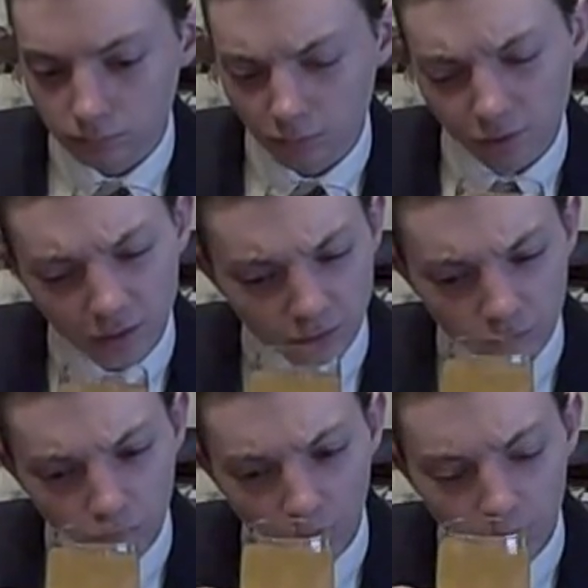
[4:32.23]
Looks like a
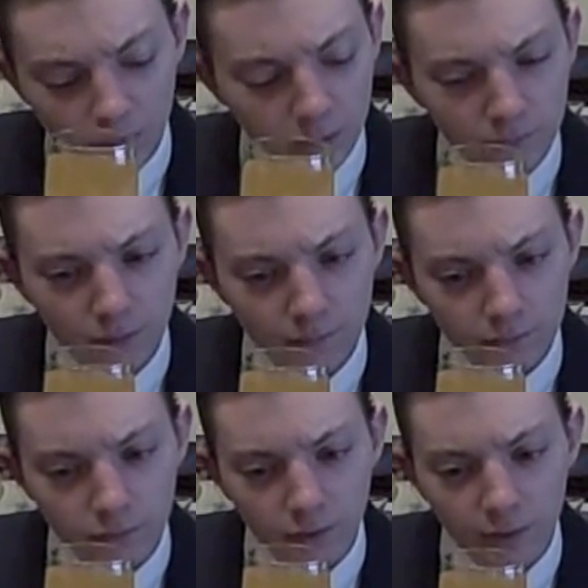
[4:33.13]
strawberry
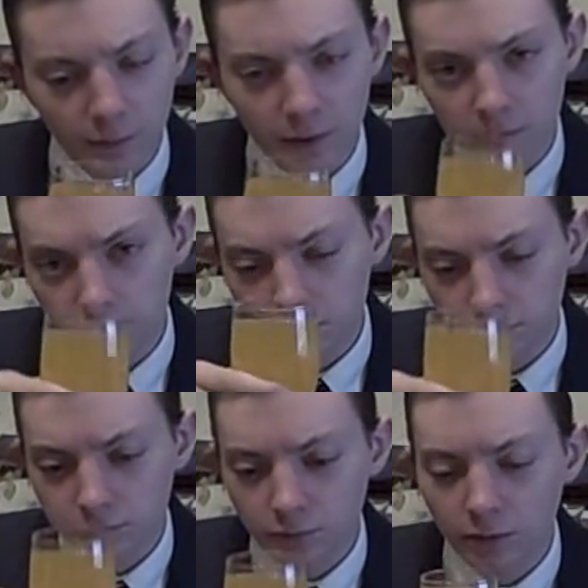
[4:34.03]
flavored drink to me.
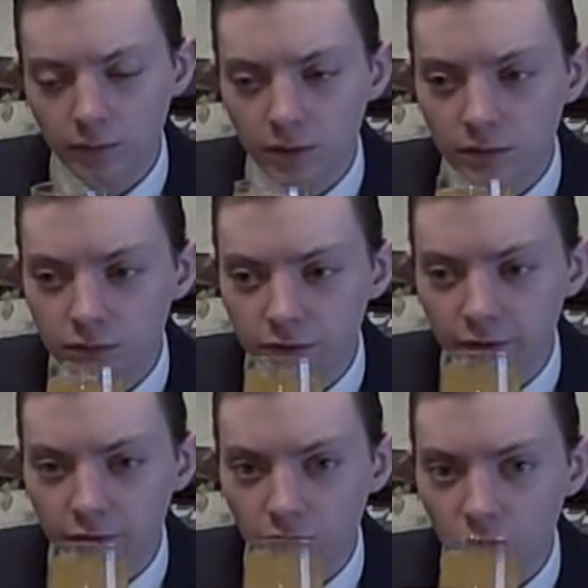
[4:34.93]
Going in.
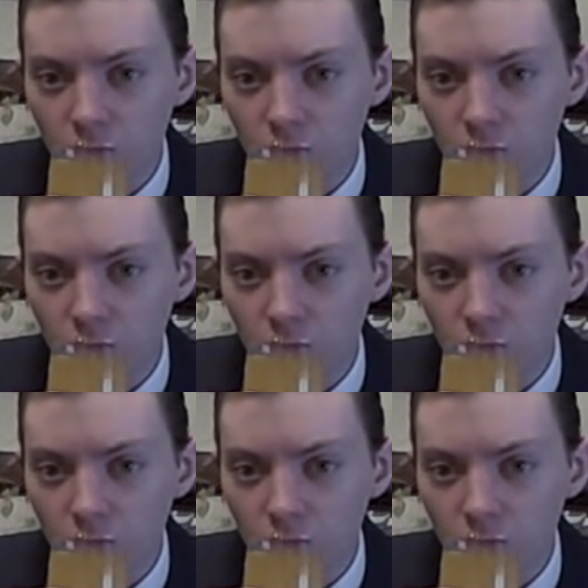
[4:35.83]
Cheers.